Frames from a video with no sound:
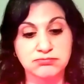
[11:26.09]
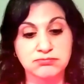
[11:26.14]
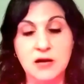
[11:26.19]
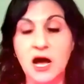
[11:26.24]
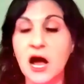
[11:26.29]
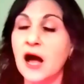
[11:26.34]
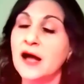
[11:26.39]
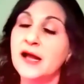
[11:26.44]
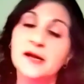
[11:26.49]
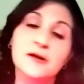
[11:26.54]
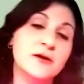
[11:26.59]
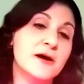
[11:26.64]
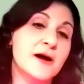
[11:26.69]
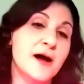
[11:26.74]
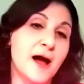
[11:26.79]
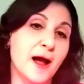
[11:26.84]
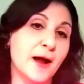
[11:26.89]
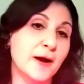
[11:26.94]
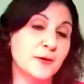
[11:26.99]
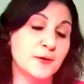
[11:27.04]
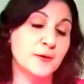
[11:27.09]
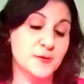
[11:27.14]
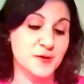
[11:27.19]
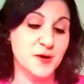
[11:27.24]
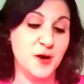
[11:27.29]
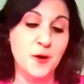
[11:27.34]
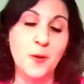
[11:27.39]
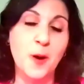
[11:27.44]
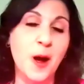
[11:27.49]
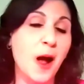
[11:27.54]
I don't
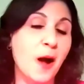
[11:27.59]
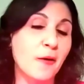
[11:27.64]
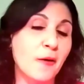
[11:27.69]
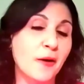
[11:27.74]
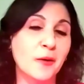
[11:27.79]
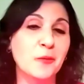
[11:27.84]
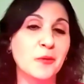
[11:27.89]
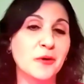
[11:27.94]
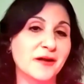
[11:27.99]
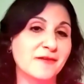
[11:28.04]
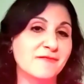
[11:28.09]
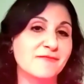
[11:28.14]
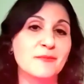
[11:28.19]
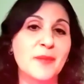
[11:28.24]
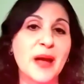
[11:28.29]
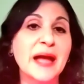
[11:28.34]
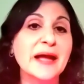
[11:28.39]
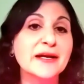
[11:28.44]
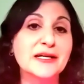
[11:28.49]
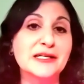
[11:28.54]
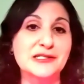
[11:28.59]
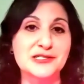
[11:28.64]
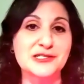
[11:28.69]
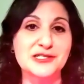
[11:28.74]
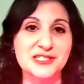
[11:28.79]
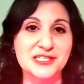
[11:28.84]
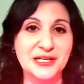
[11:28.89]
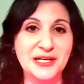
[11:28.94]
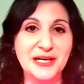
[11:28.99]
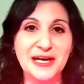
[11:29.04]
know how I would have managed
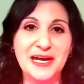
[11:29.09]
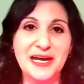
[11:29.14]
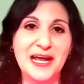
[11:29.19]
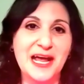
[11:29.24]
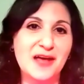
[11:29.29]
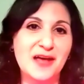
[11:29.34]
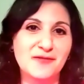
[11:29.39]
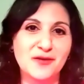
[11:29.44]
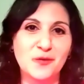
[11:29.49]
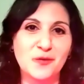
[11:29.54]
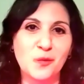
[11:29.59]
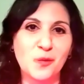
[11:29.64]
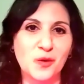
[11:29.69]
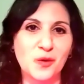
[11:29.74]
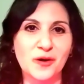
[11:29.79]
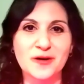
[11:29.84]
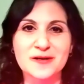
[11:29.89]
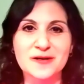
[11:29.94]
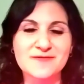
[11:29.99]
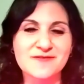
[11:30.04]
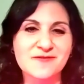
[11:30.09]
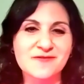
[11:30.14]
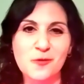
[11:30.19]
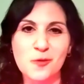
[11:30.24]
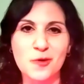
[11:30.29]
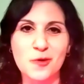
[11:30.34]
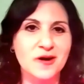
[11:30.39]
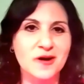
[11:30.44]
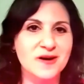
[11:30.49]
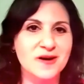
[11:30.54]
if it weren't
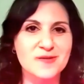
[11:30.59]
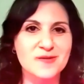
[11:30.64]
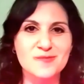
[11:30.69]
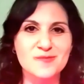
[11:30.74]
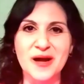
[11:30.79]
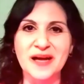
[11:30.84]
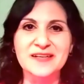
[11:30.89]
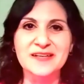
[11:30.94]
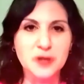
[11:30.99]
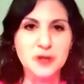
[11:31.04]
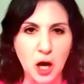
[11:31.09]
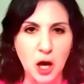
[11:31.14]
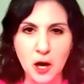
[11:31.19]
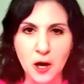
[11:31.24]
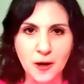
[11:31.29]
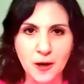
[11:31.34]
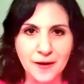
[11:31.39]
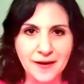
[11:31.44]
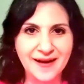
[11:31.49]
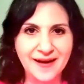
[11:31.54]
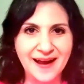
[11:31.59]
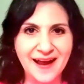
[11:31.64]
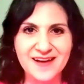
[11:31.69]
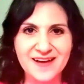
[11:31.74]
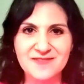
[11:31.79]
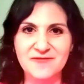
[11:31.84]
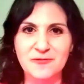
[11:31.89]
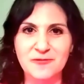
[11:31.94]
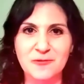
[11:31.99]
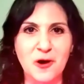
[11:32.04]
for my dog
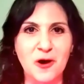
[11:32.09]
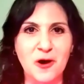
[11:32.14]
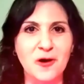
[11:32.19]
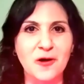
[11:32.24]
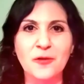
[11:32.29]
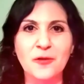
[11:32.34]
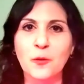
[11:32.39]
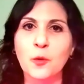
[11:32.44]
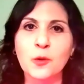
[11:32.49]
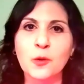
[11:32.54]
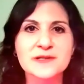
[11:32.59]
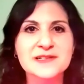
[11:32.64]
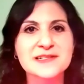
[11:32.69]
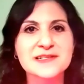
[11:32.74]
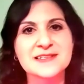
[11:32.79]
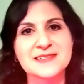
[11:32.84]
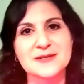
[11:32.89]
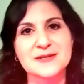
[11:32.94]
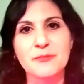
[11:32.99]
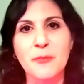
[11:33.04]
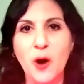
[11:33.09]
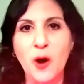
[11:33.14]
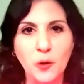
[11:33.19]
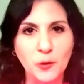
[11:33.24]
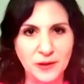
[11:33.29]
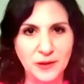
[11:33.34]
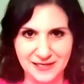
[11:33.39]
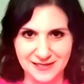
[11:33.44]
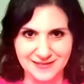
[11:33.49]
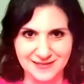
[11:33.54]
and for all the horses and
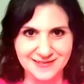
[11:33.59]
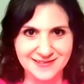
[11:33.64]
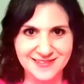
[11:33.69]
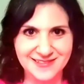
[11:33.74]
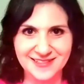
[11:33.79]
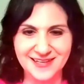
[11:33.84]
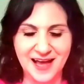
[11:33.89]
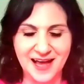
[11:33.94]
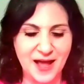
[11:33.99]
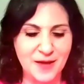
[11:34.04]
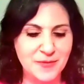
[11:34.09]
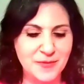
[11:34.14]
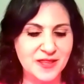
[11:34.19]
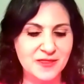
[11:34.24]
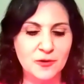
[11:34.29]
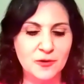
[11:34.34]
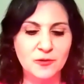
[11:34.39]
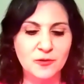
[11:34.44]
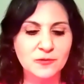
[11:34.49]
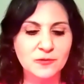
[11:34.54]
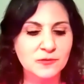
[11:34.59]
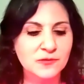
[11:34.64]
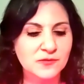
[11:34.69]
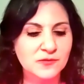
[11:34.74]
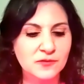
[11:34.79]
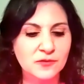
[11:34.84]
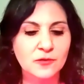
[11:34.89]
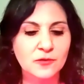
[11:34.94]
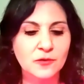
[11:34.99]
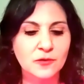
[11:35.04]
ponies. I mean, those
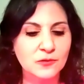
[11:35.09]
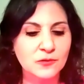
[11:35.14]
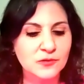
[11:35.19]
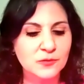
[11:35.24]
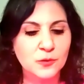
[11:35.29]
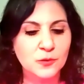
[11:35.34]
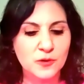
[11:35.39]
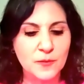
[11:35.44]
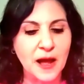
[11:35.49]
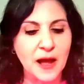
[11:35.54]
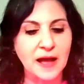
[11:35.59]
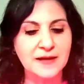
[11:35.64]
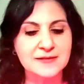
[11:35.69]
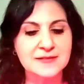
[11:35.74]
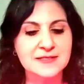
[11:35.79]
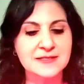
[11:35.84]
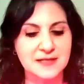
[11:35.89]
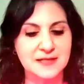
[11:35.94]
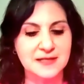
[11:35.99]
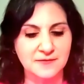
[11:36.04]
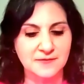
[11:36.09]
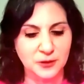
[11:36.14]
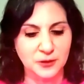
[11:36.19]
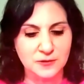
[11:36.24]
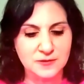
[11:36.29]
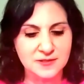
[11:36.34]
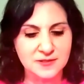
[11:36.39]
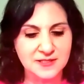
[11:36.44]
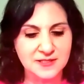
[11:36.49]
were my saviors.